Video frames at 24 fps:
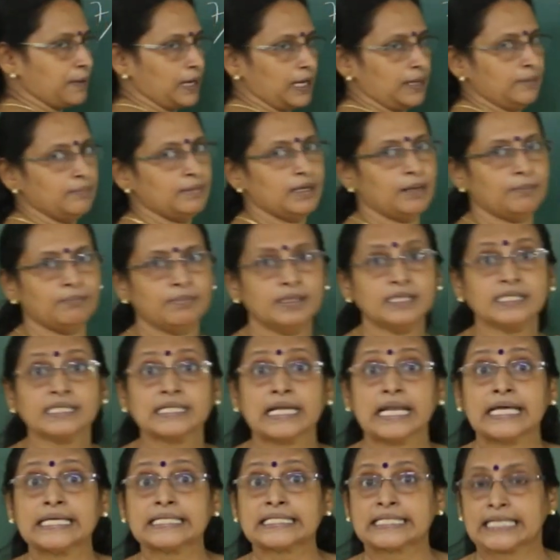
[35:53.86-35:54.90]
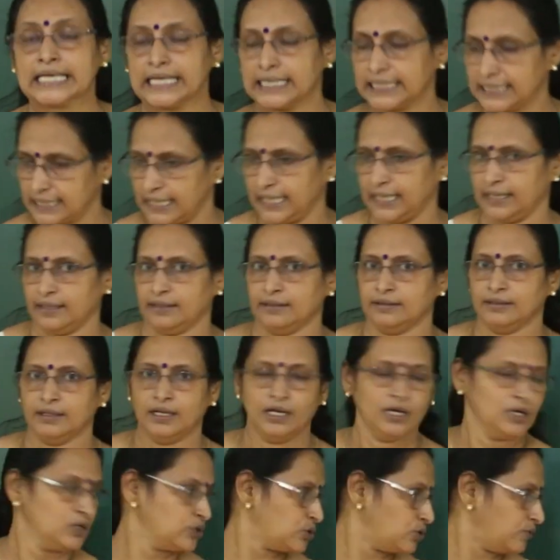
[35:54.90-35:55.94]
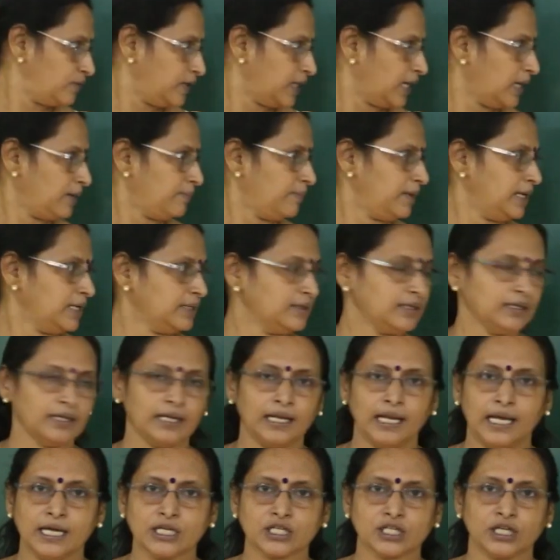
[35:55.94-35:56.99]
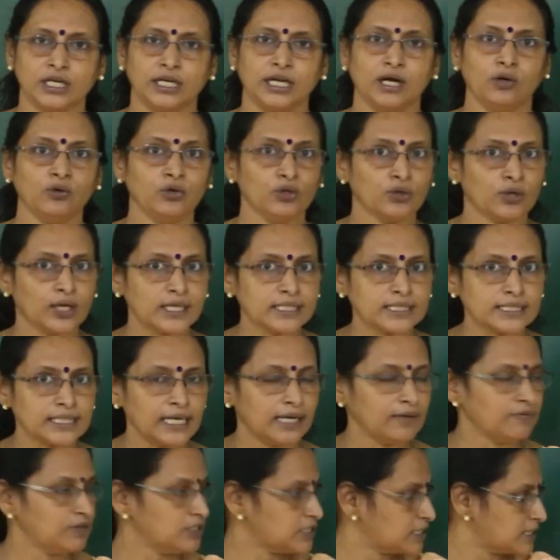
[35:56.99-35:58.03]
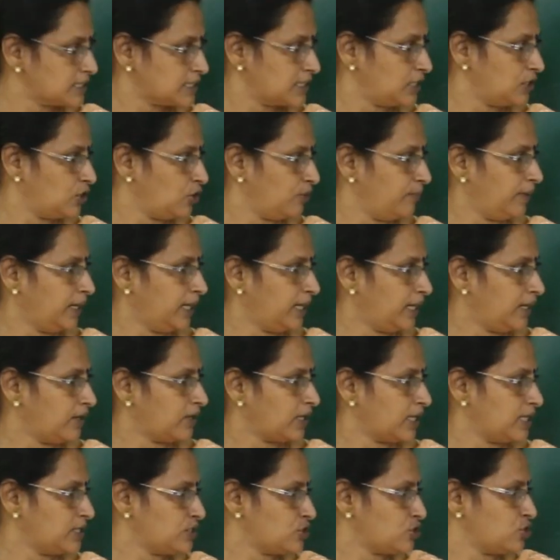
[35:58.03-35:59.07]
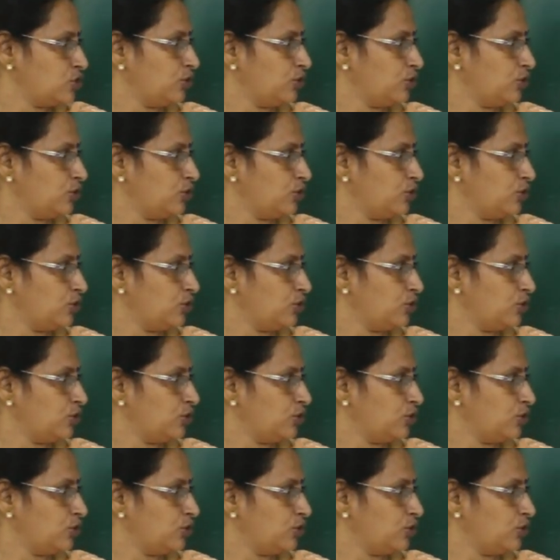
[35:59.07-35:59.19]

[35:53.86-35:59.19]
prime numbers less than 10. So we can make the relation. Now you can say which is the domain and range.